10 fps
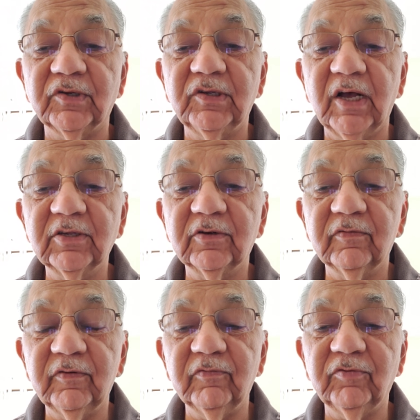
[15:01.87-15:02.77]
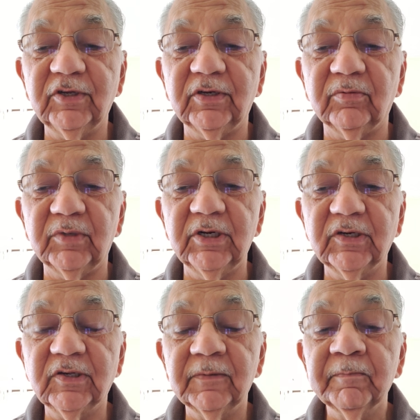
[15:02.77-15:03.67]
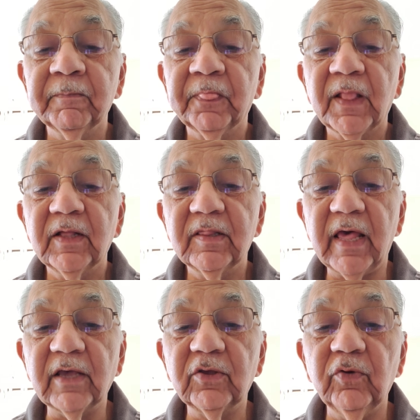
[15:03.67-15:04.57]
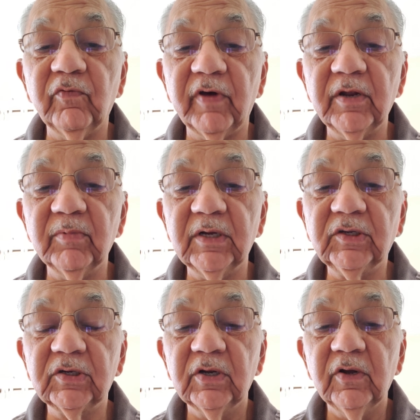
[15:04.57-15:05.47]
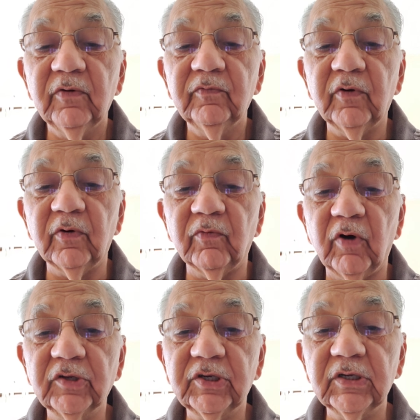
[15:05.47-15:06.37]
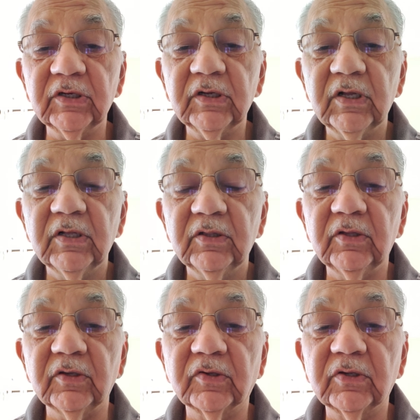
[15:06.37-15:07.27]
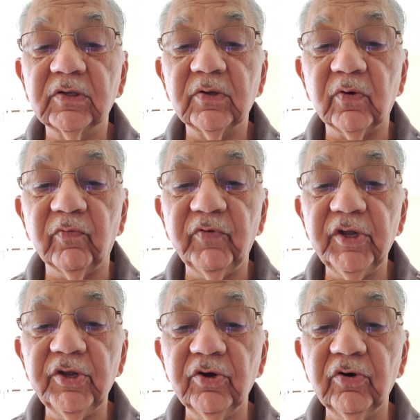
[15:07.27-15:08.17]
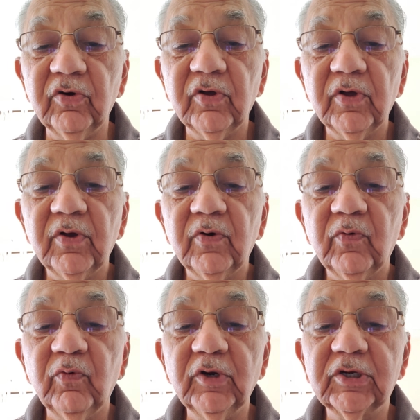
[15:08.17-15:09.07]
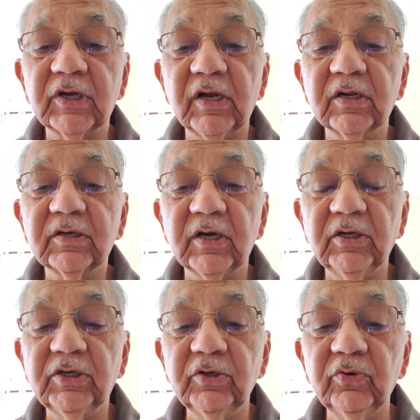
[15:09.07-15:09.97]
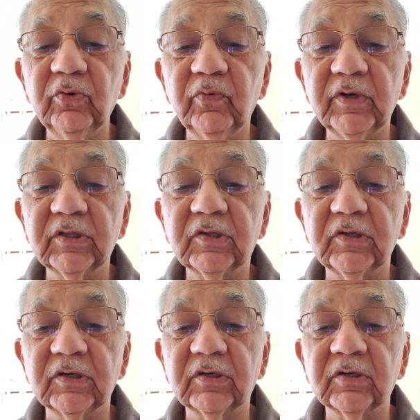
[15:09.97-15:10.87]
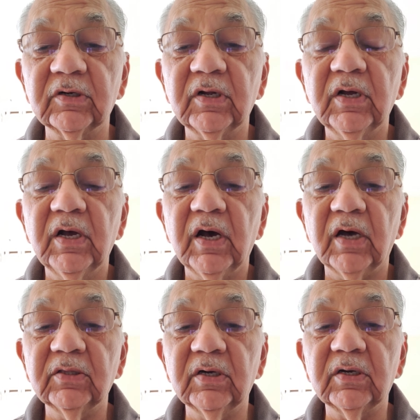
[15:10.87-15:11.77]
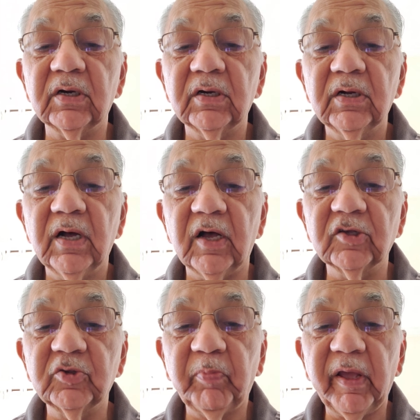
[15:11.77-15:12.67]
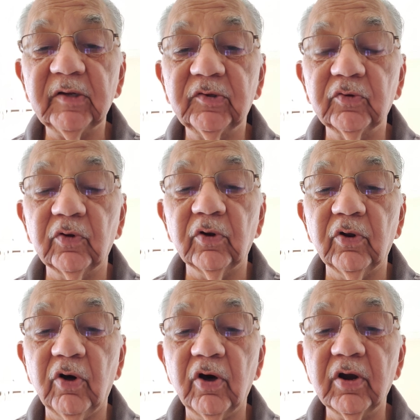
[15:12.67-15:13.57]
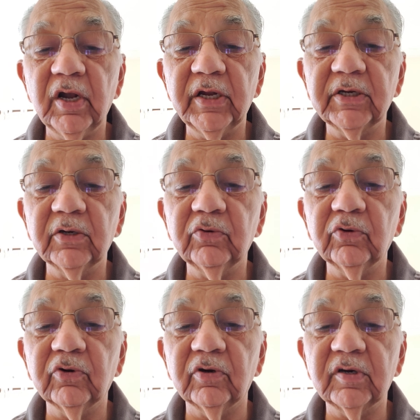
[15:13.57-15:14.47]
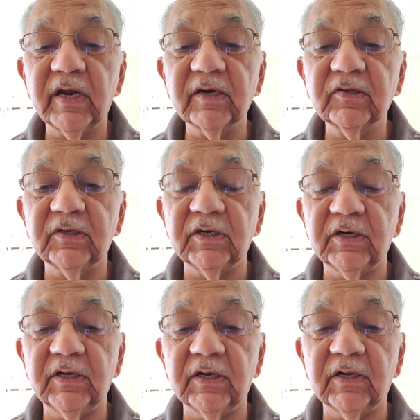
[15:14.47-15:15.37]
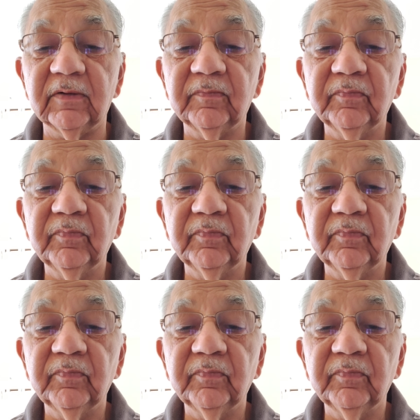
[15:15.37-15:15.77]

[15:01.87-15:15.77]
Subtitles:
It's just 15 minutes. Thank you very much for watching this video. We shall continue with certain other aspects on law relating to contracts in India